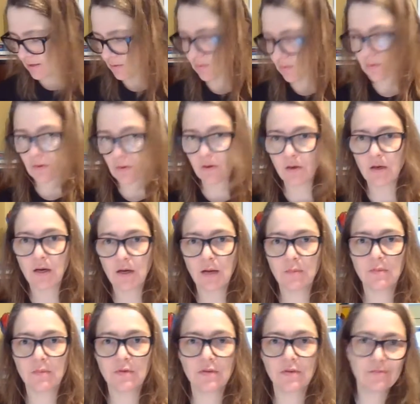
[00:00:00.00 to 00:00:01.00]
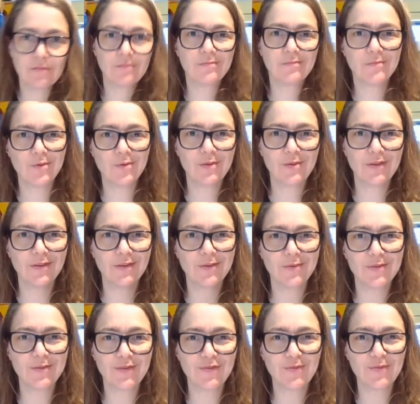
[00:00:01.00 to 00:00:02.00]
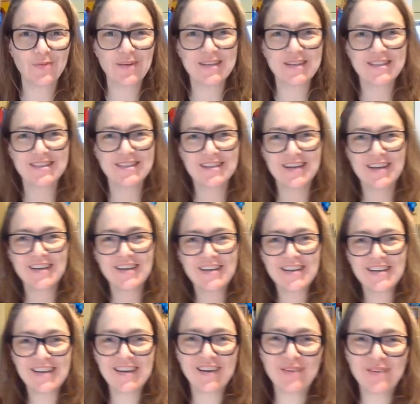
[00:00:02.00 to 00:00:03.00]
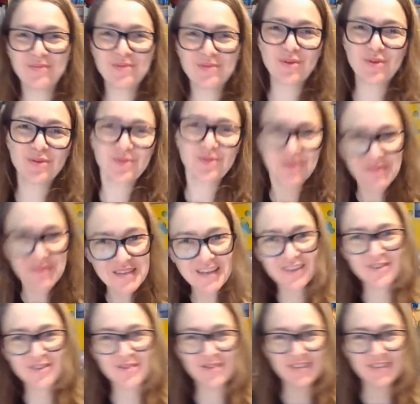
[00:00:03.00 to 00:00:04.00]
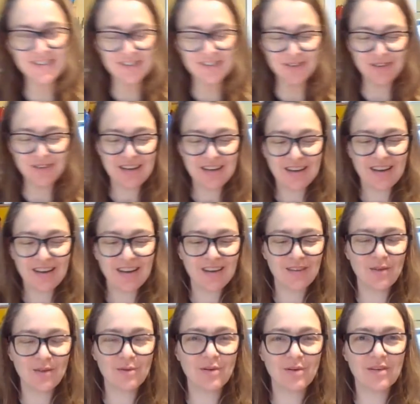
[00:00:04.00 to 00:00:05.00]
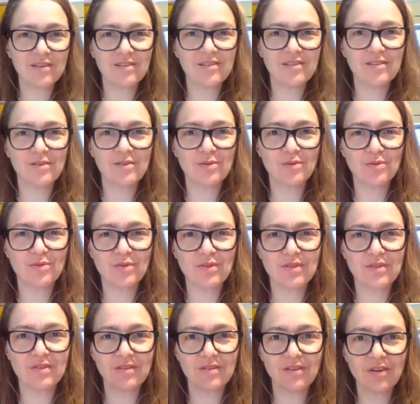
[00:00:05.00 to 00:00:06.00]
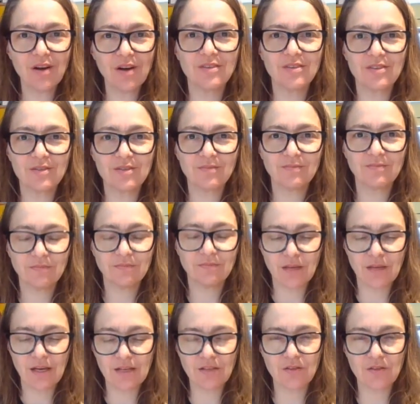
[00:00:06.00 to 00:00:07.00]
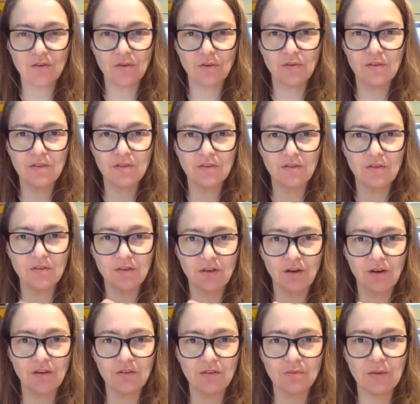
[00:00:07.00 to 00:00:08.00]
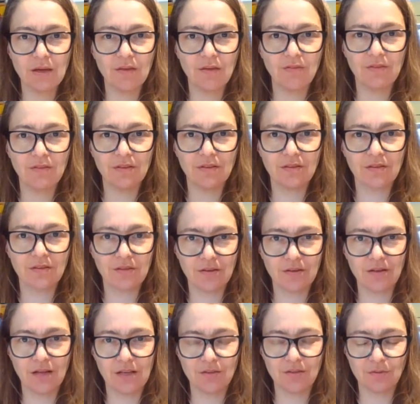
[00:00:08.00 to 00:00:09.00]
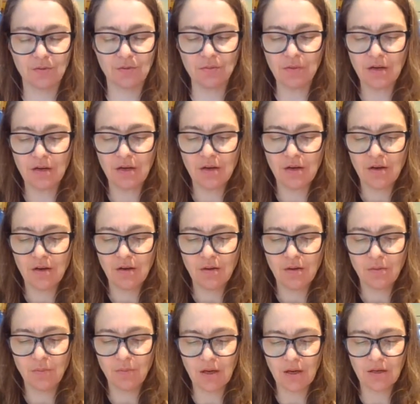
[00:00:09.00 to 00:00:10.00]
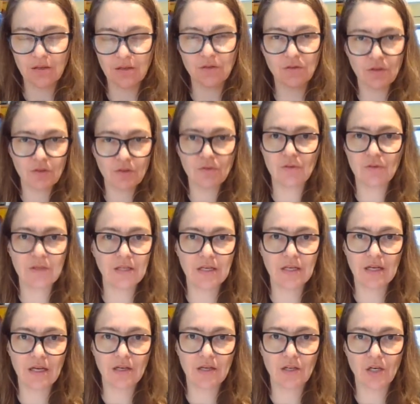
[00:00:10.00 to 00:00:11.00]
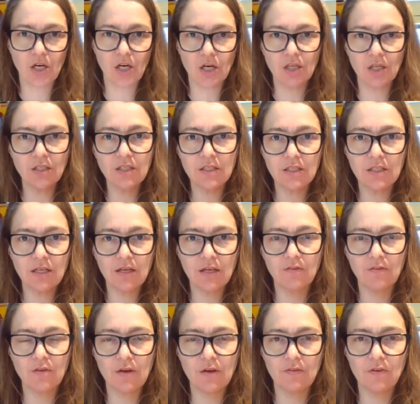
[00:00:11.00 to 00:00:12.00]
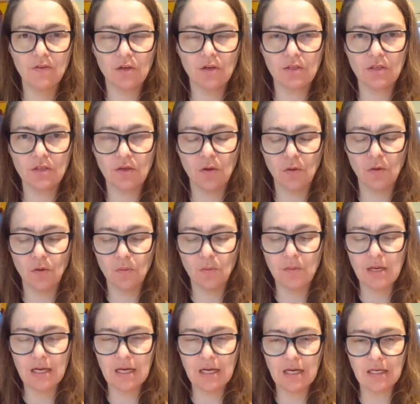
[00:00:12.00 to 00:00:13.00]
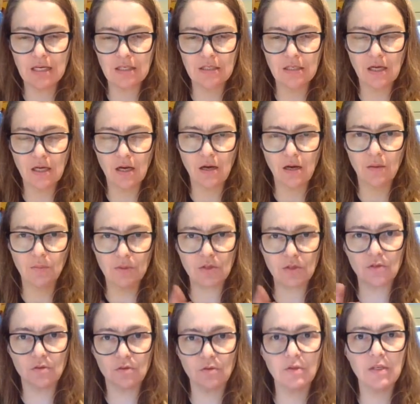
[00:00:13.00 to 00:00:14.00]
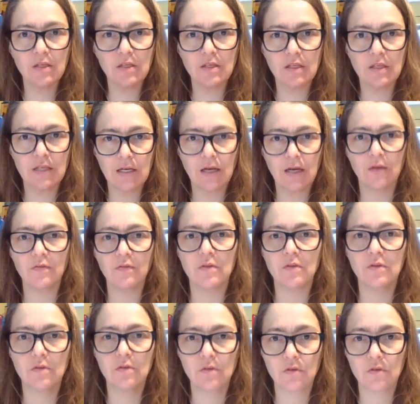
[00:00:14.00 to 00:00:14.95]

Or I'm going to do it a little different way today. Show you something else you can do. You can use cards. Okay, so these are the cards we have in the classroom, but you can use any kind of cards if you have cards at home. And but you do need to take out